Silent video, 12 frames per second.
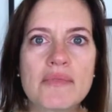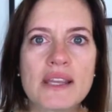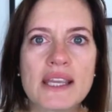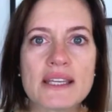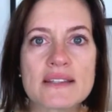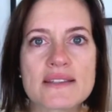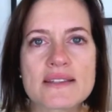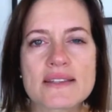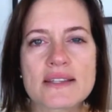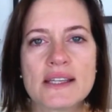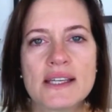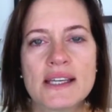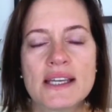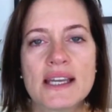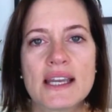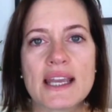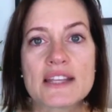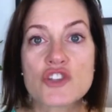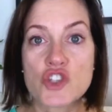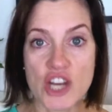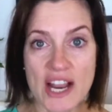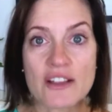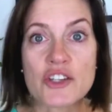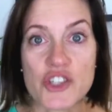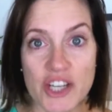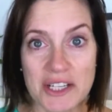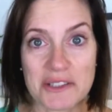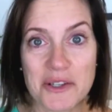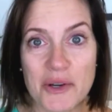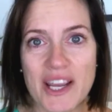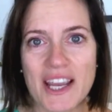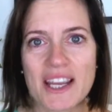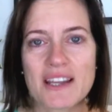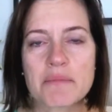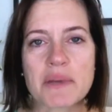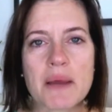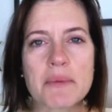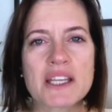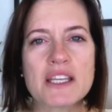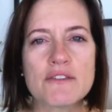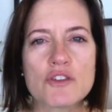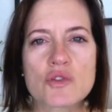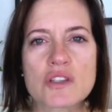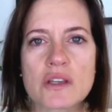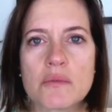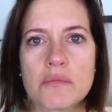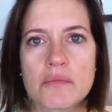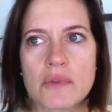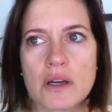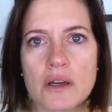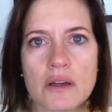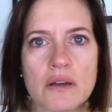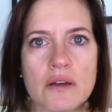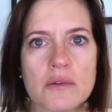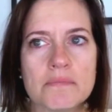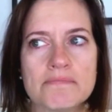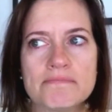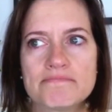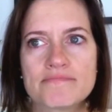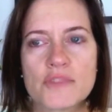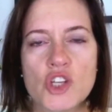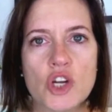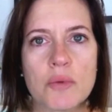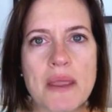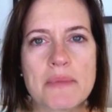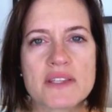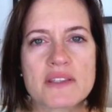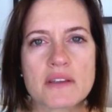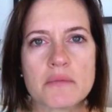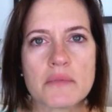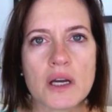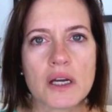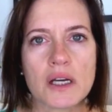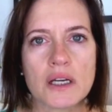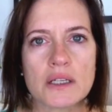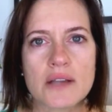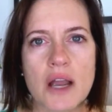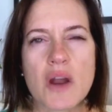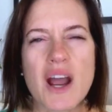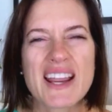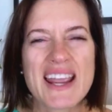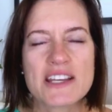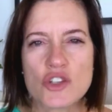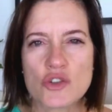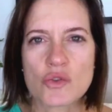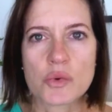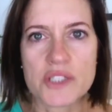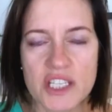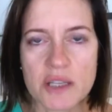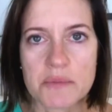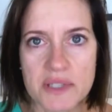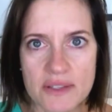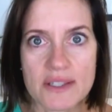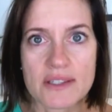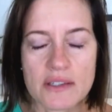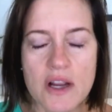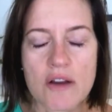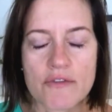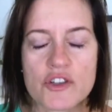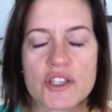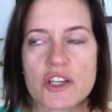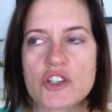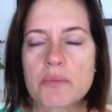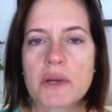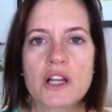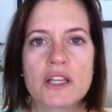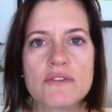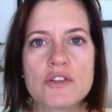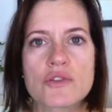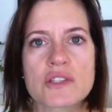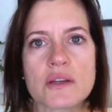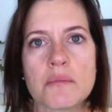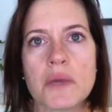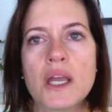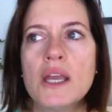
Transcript: it's challenging, okay? But I'm going to give you some, maybe some, I hate to use the word tips in this conversation, but I'll give you some